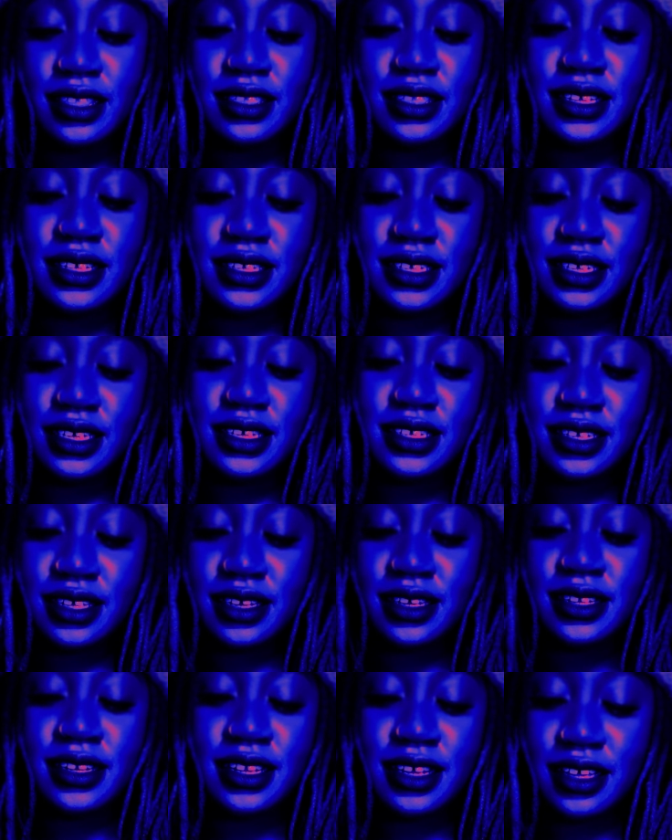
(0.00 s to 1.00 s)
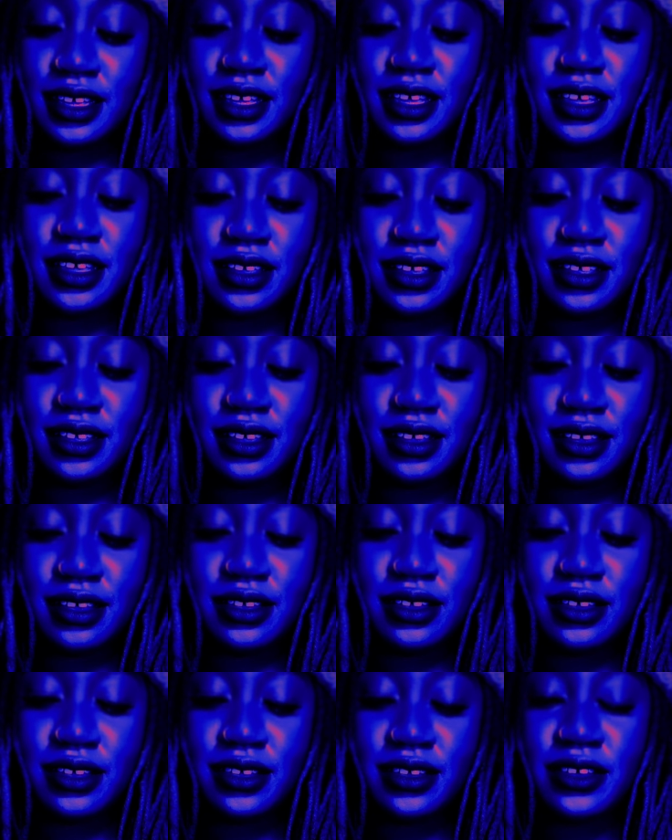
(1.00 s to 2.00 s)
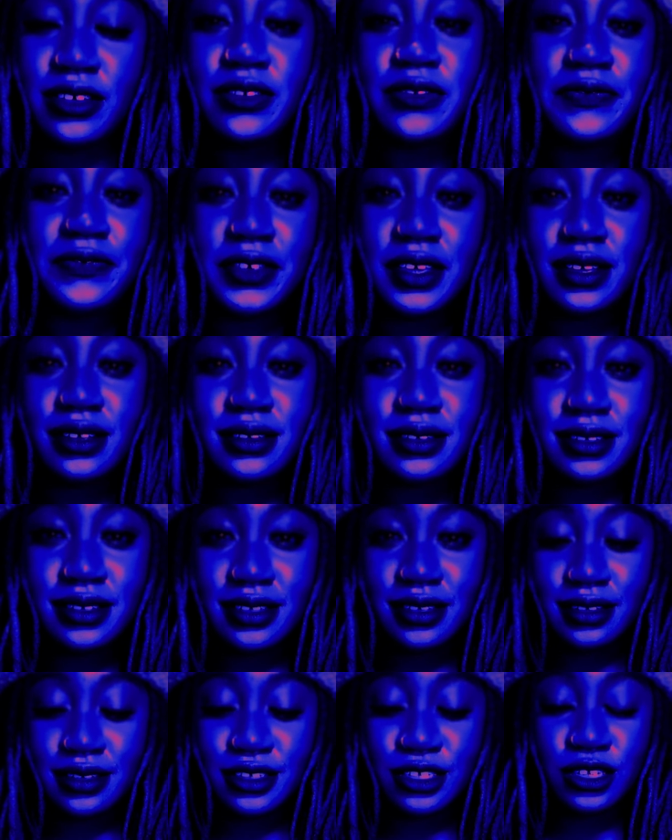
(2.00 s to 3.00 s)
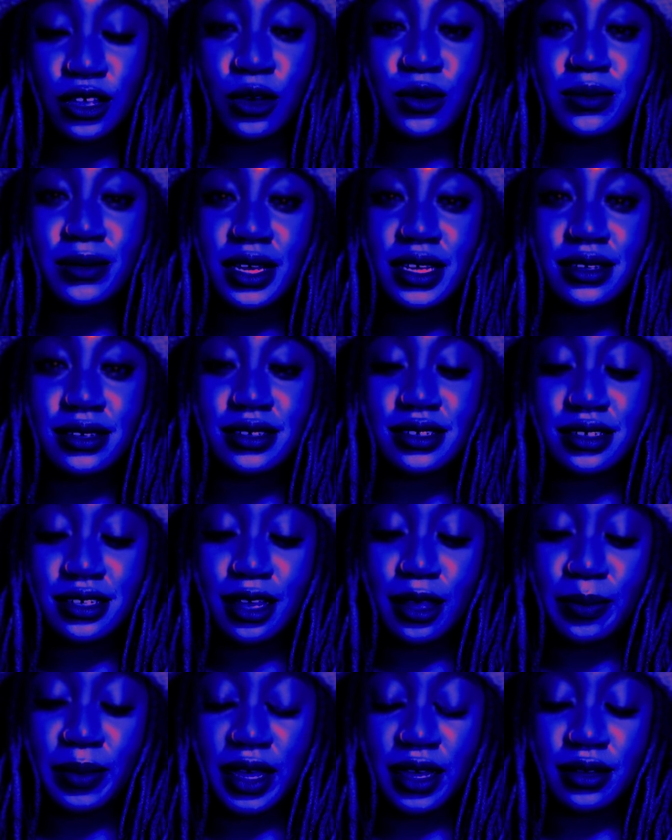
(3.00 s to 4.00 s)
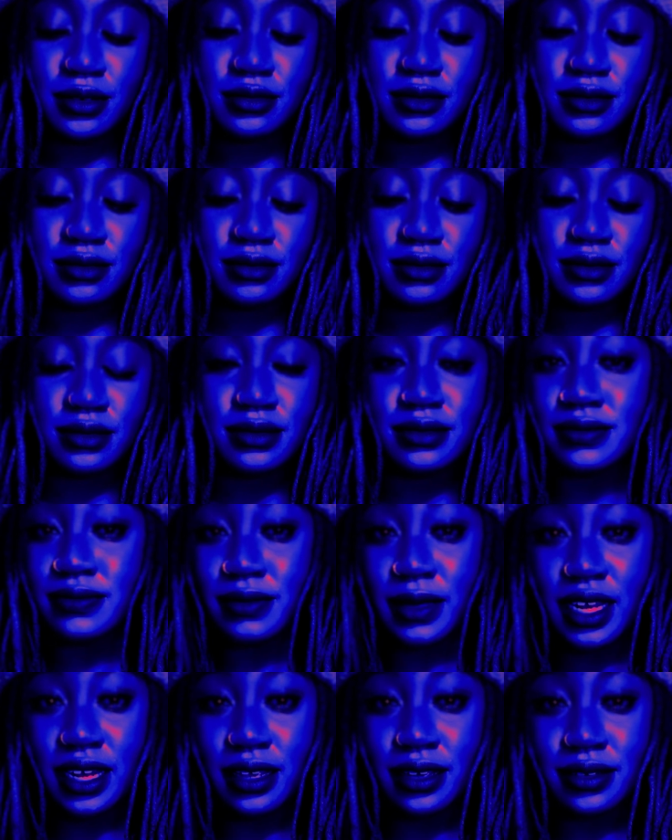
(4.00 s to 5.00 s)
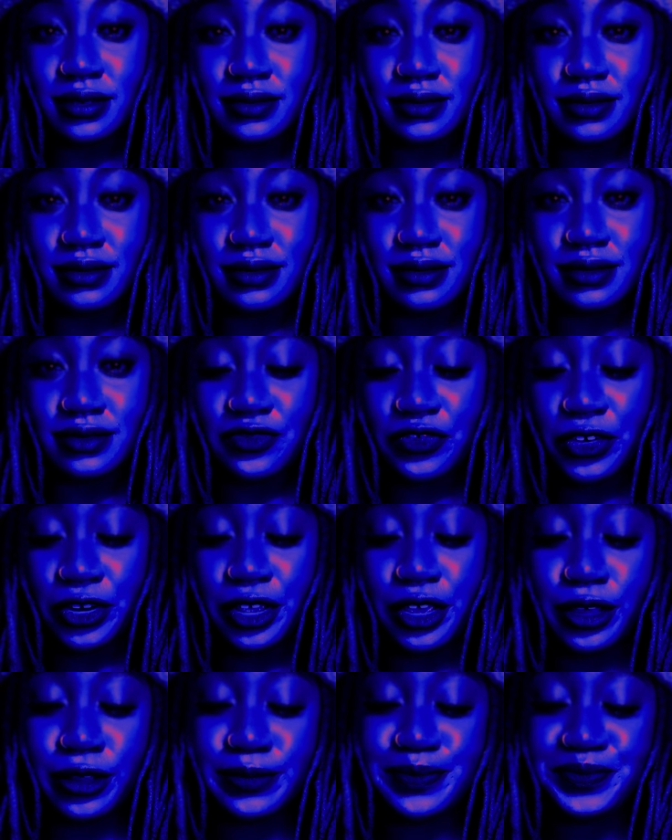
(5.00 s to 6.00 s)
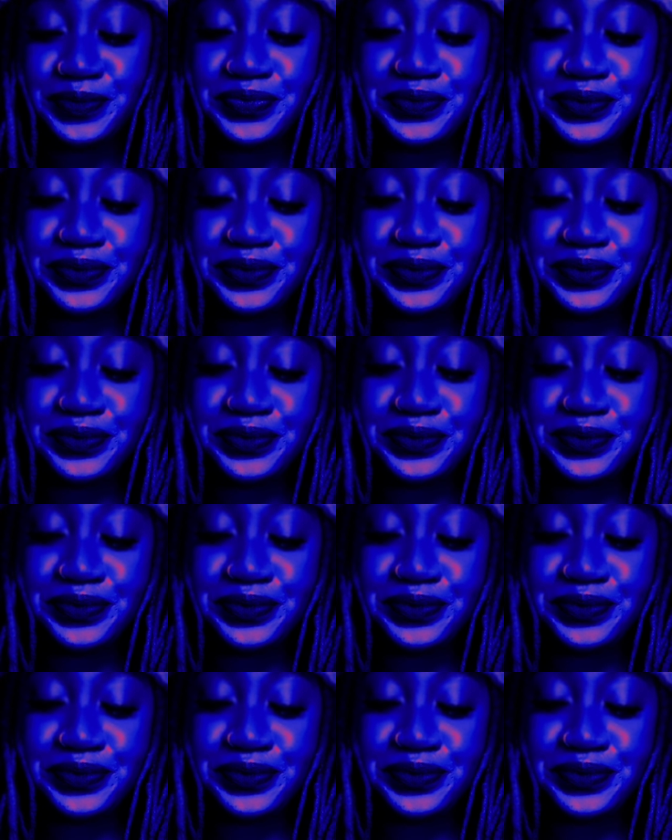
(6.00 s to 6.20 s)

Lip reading: This season feels so much about money for you,